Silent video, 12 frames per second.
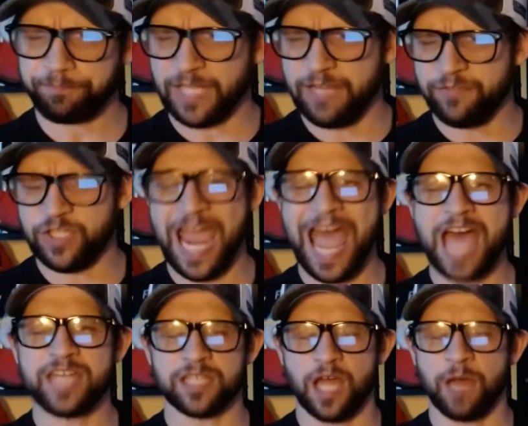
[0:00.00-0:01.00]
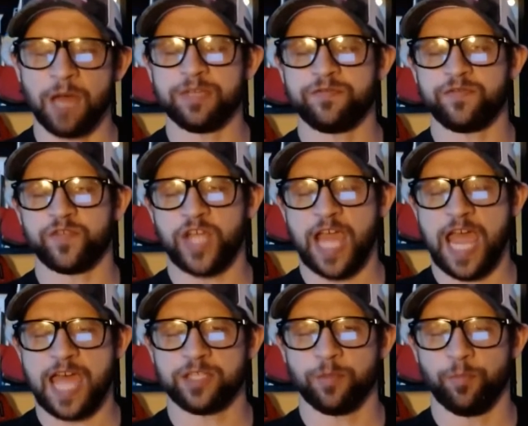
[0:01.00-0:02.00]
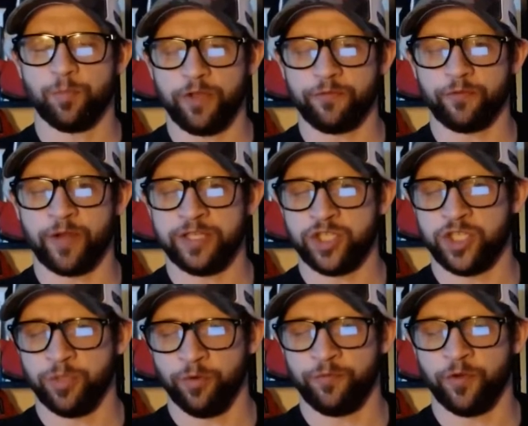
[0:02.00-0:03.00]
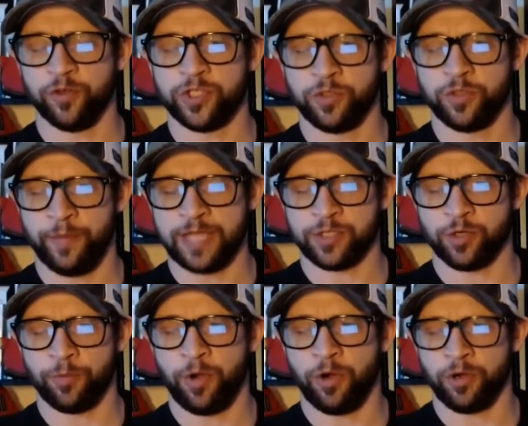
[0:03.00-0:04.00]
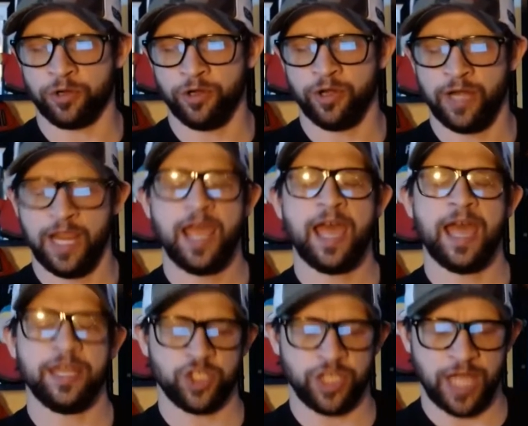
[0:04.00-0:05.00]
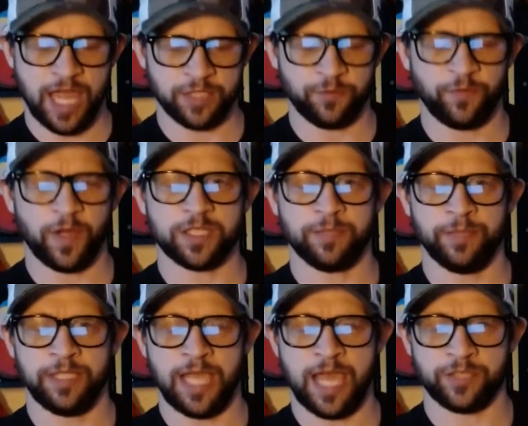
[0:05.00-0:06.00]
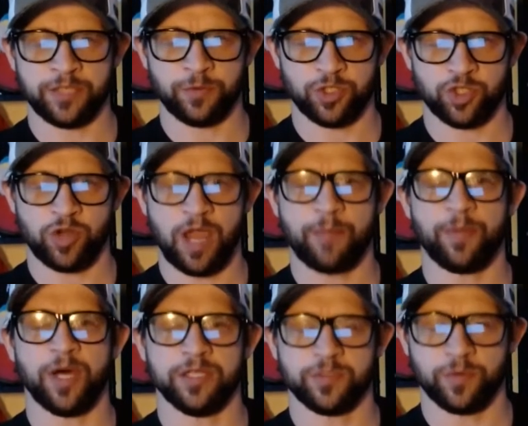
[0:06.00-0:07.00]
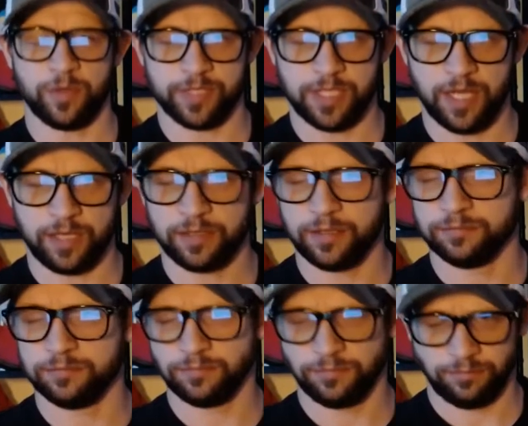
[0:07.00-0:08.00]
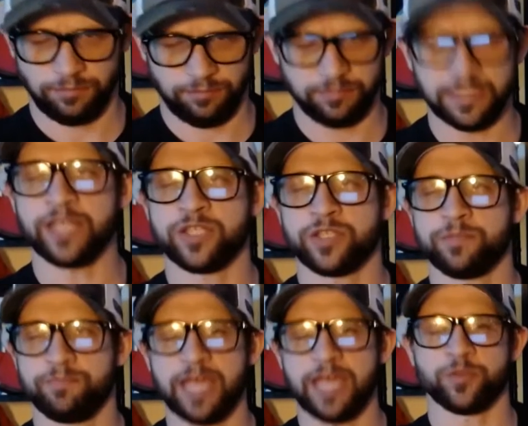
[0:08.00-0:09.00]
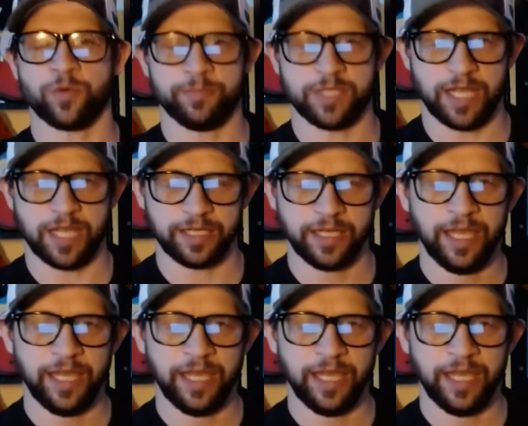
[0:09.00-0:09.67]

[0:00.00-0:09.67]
If she has a boyfriend, she refers to him as her partner, and she has fucked him in the ass with a strap on, is what I'm saying. That's what I'm saying.